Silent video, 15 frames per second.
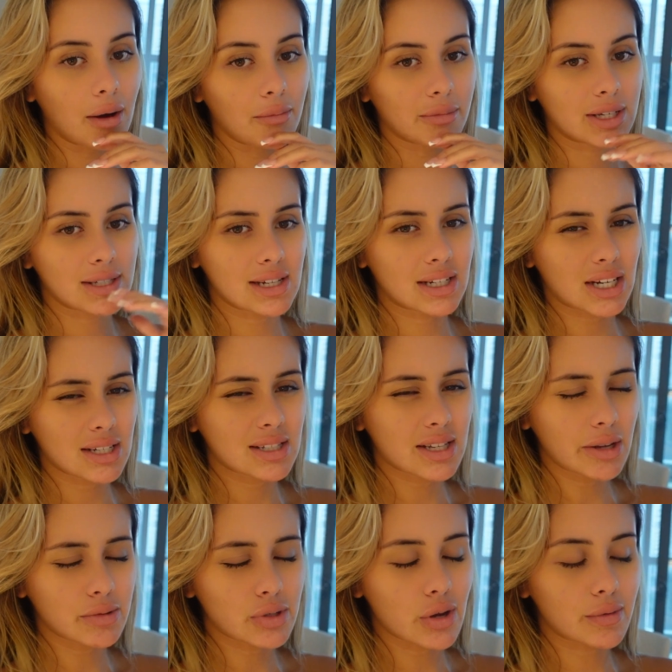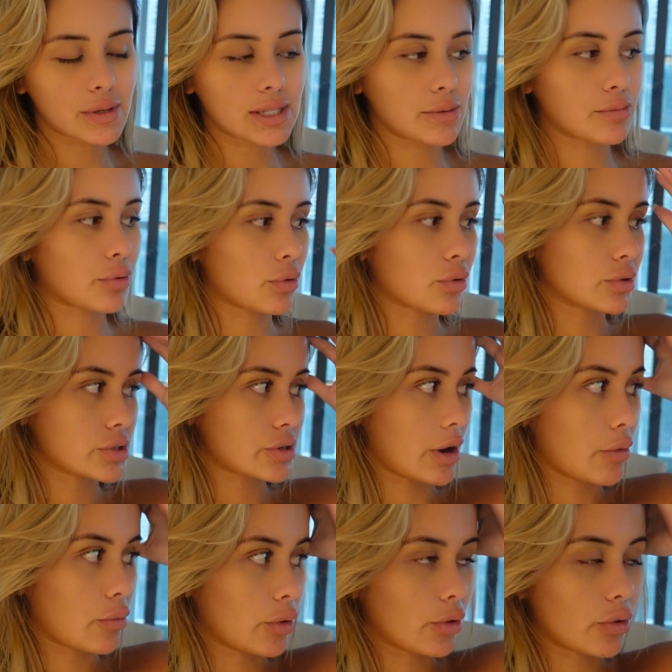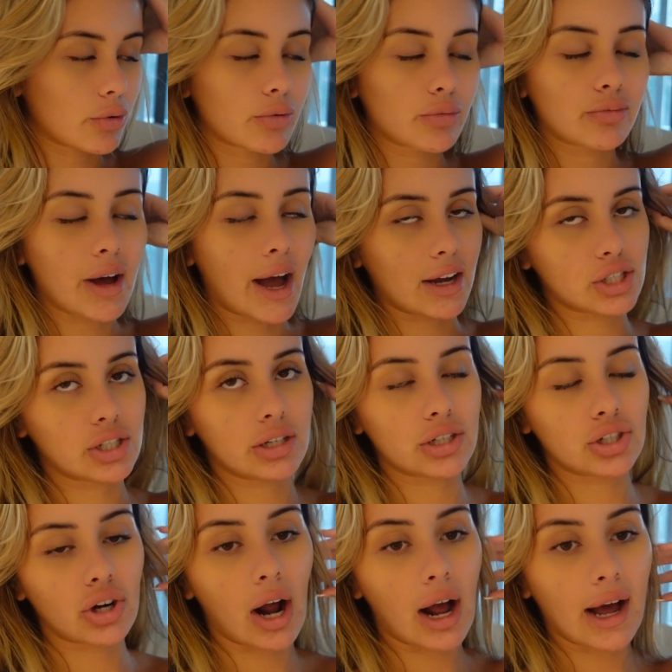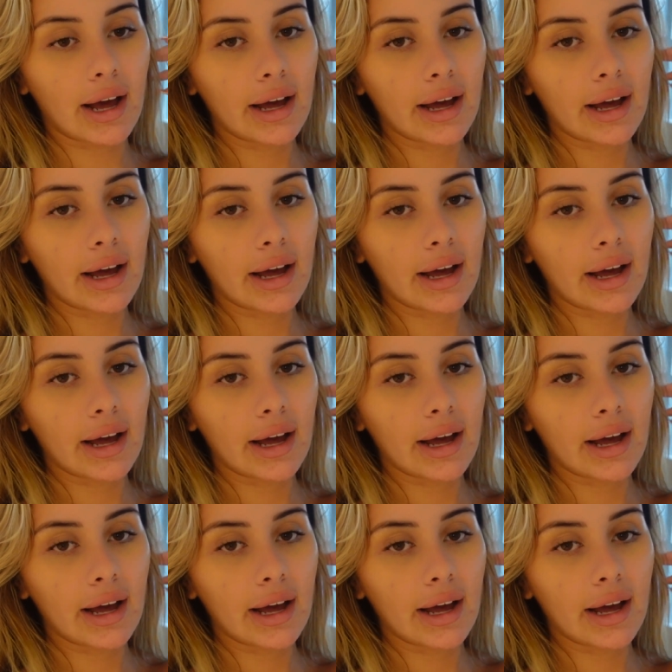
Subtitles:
Because it does seem super simple, so I will actually try.